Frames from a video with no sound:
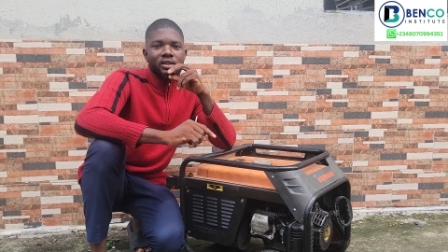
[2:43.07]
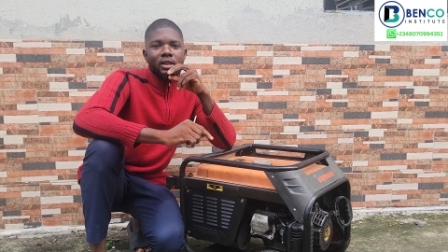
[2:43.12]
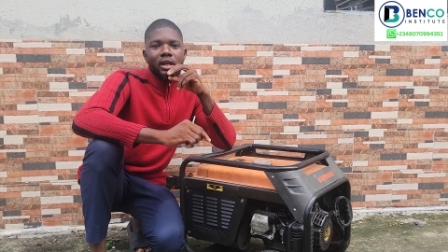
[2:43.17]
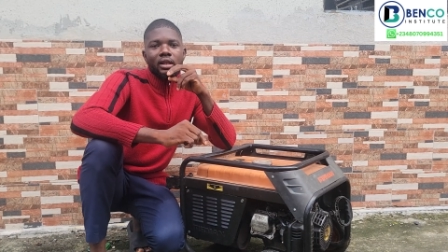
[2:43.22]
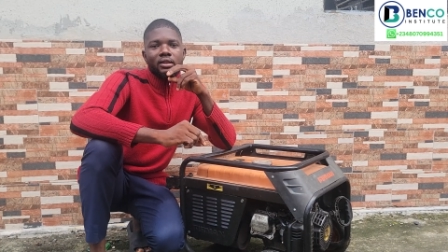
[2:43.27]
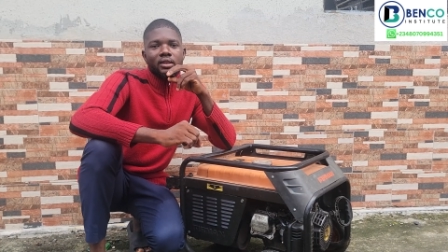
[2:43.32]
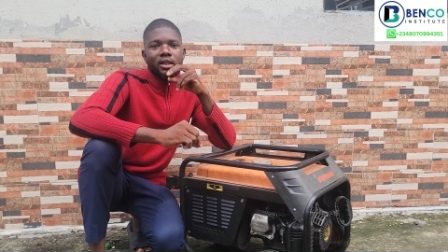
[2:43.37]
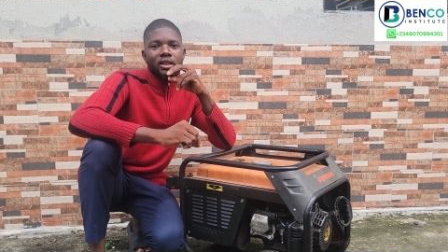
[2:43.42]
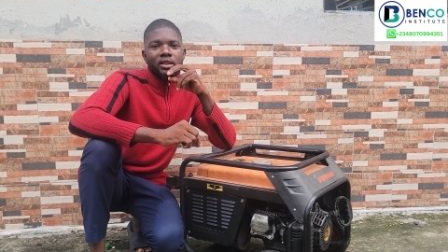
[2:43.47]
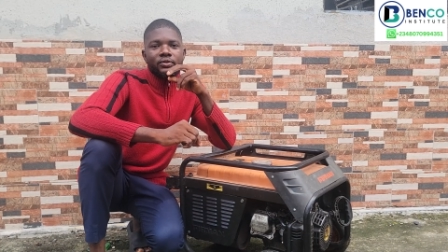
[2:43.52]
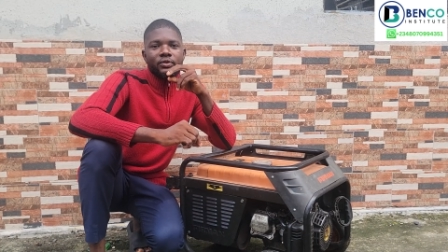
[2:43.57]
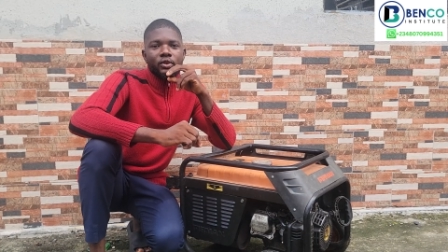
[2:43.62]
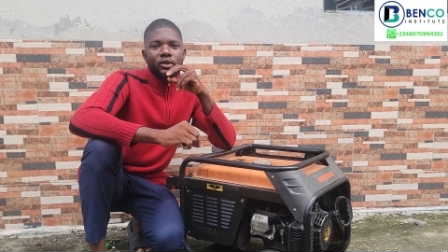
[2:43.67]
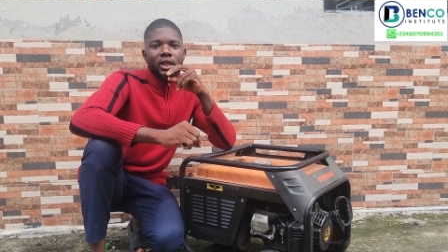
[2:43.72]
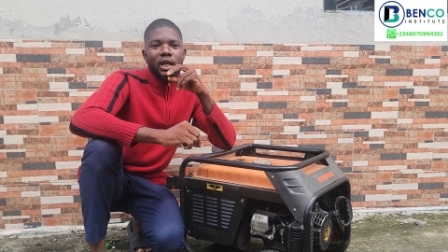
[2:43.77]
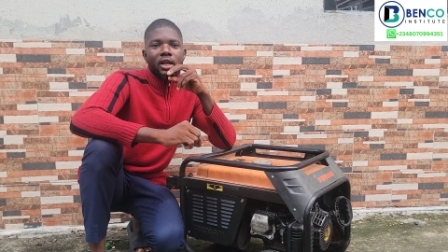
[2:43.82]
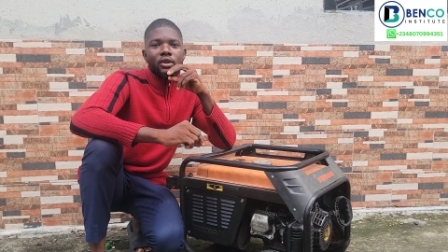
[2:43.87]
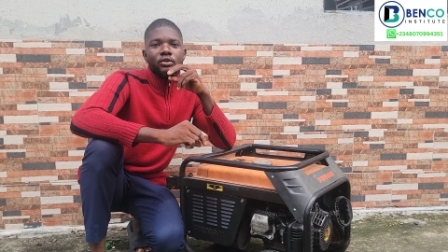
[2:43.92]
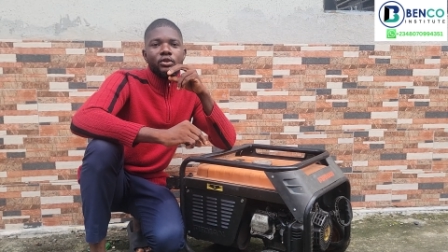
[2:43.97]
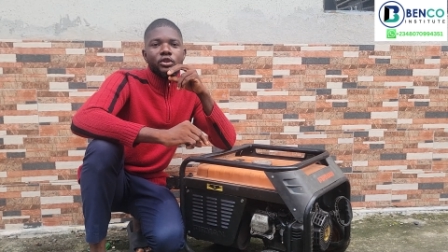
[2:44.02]
that has
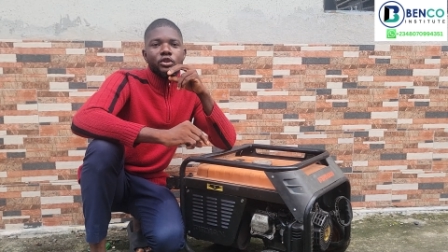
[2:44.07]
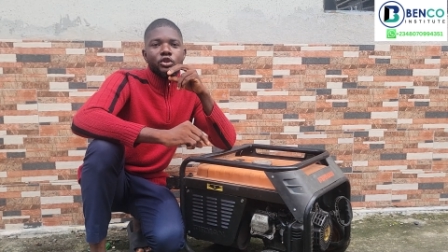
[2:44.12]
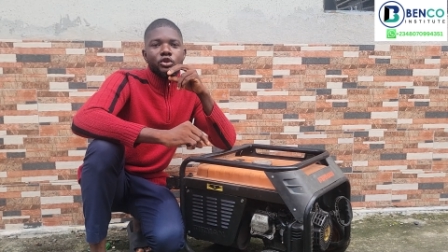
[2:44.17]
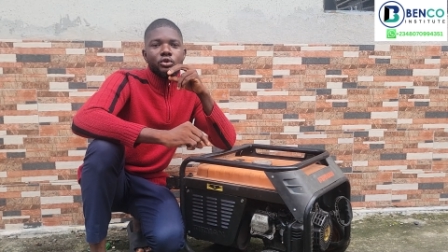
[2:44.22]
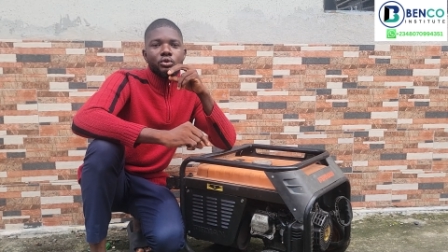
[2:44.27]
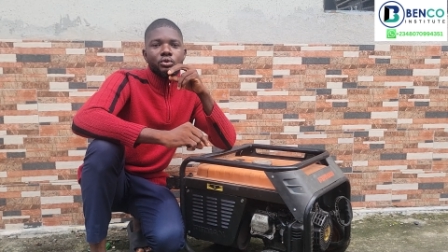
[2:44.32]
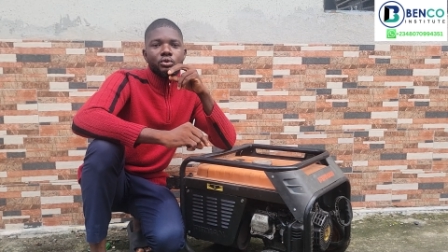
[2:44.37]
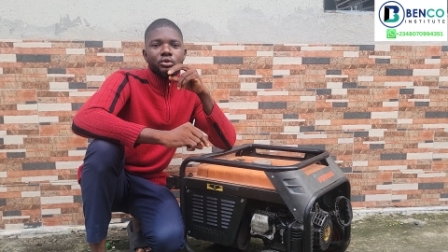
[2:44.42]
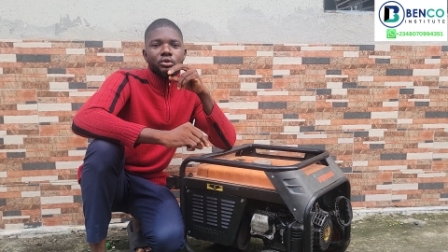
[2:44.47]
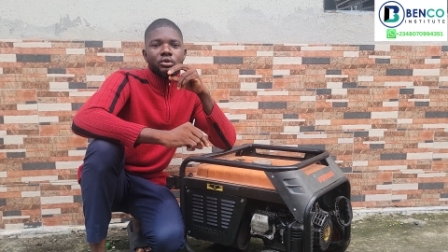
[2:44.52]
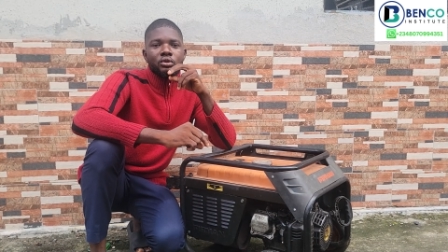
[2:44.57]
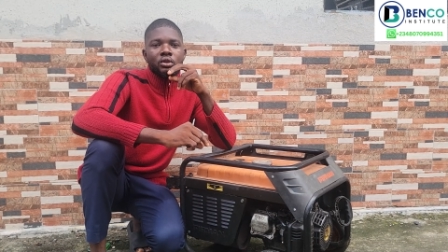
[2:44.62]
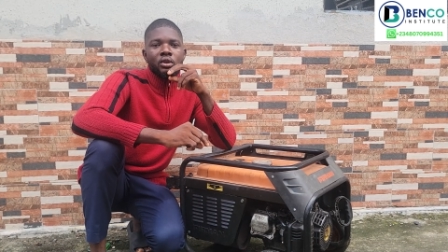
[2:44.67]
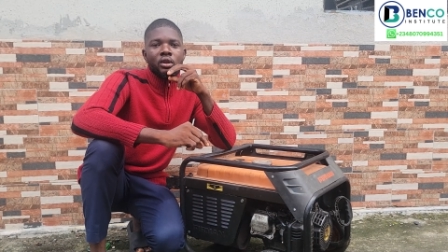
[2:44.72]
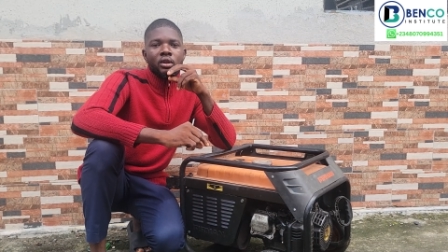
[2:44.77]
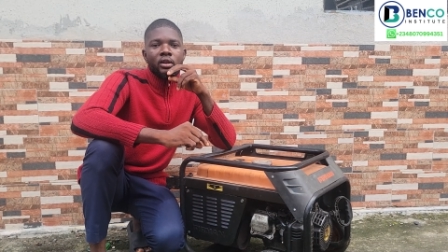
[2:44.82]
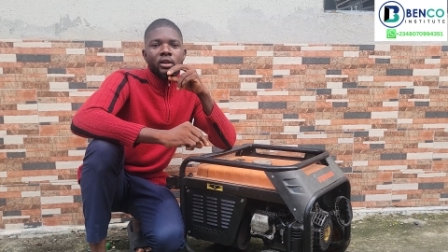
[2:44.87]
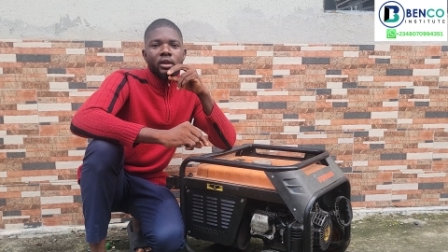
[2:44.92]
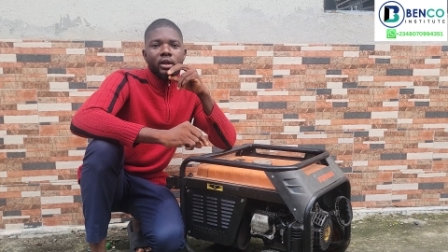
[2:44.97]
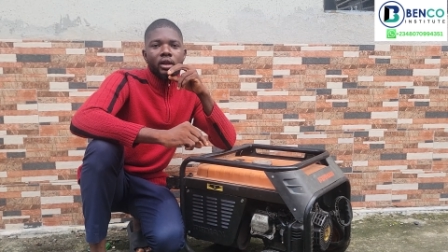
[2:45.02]
further reduced
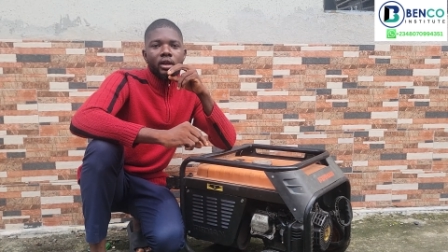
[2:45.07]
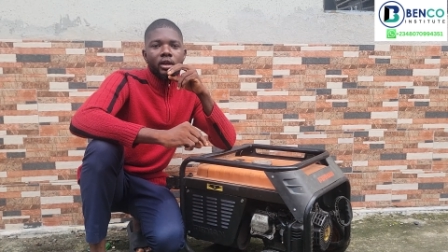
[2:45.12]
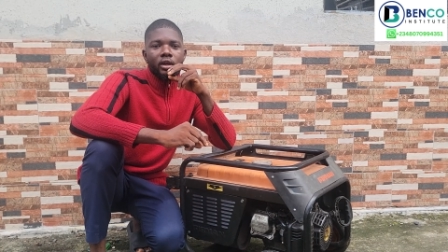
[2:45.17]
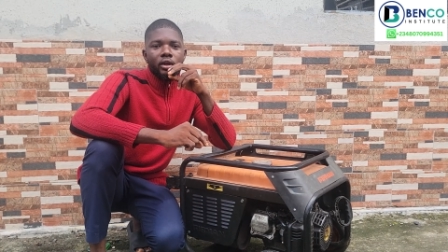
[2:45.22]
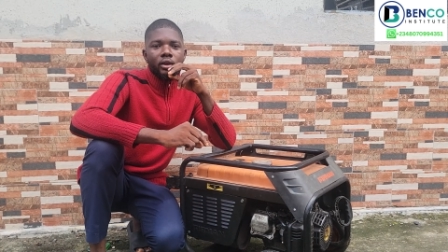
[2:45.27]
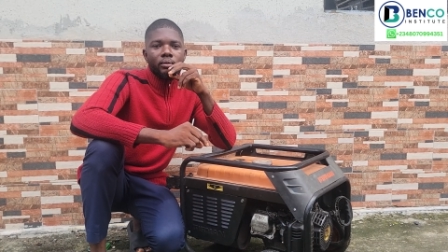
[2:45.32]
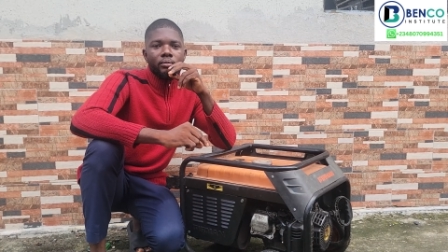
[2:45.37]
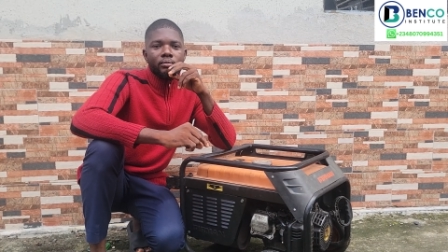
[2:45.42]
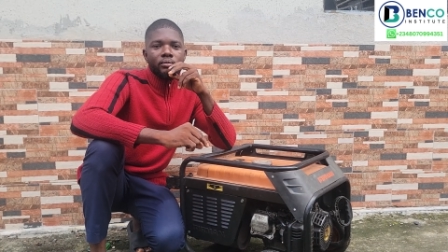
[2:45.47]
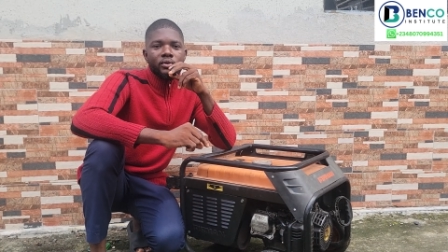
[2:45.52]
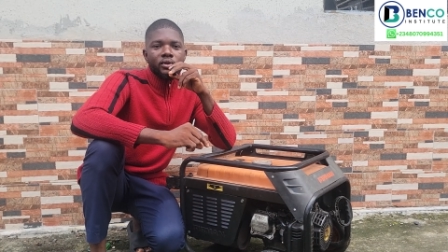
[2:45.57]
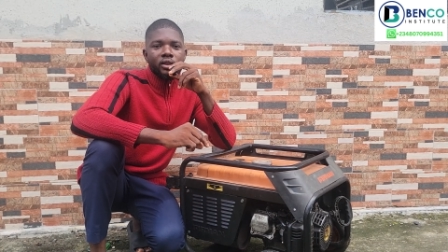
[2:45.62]
um,